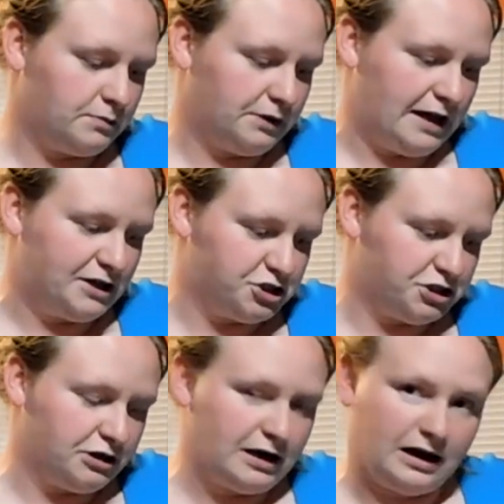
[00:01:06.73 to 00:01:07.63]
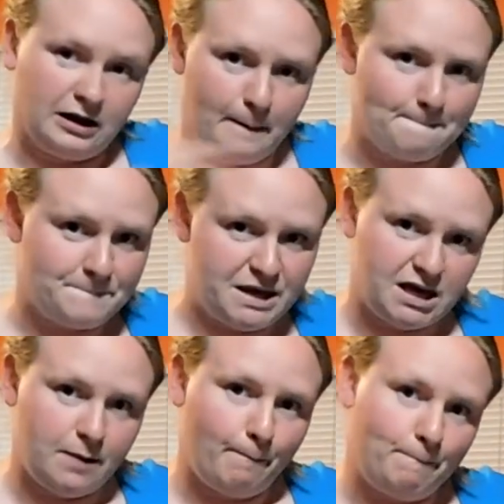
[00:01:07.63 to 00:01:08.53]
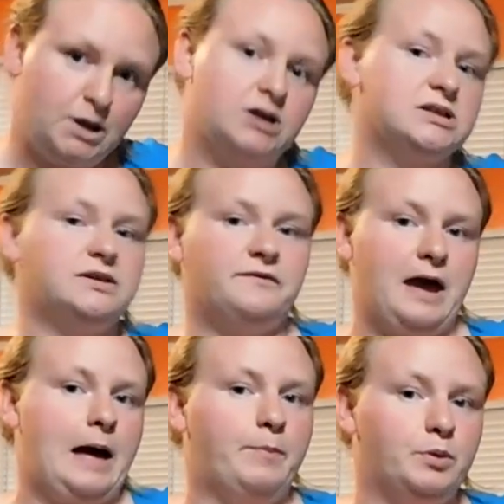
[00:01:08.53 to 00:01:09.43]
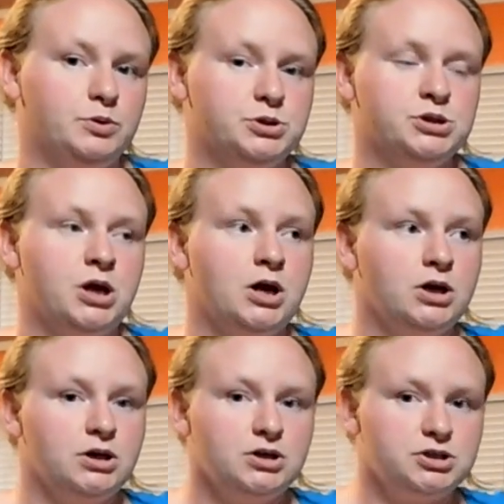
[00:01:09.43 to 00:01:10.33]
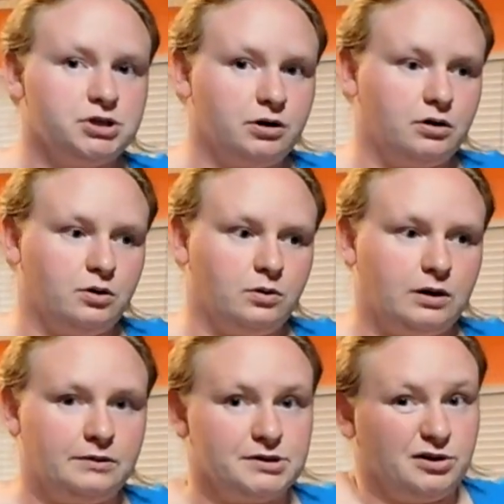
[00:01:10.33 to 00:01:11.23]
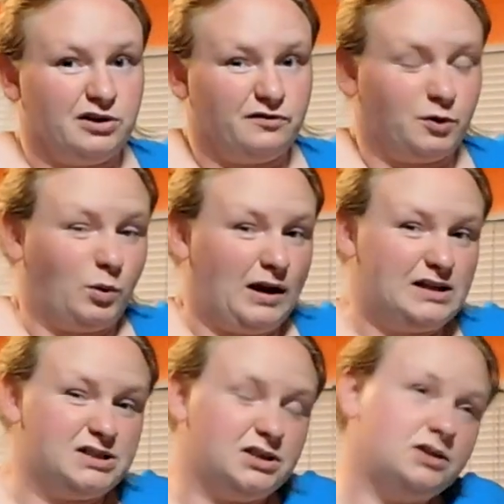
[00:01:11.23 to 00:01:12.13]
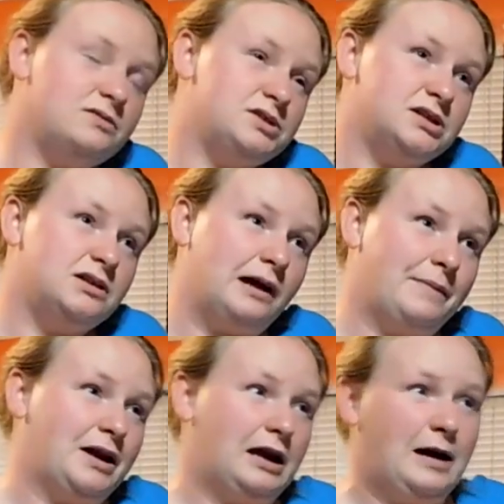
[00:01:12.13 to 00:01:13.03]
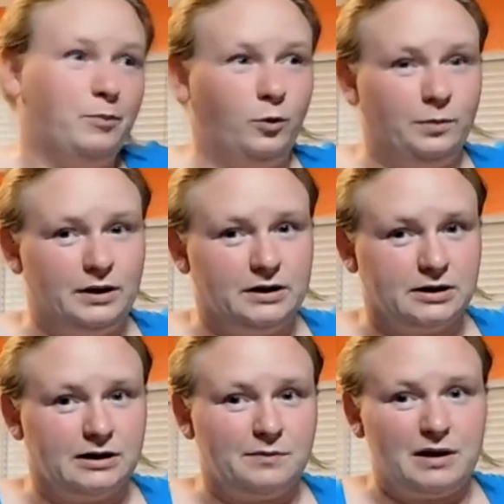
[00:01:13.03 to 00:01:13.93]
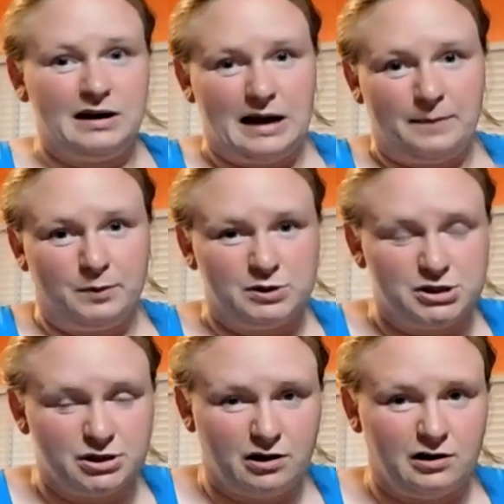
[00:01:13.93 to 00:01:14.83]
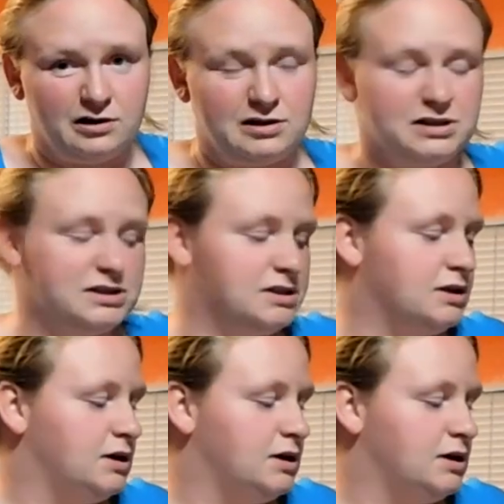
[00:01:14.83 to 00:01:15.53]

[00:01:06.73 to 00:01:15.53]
last year. I got a big box of apples. So I was looking for ways to use it. I made apple butter, I made applesauce,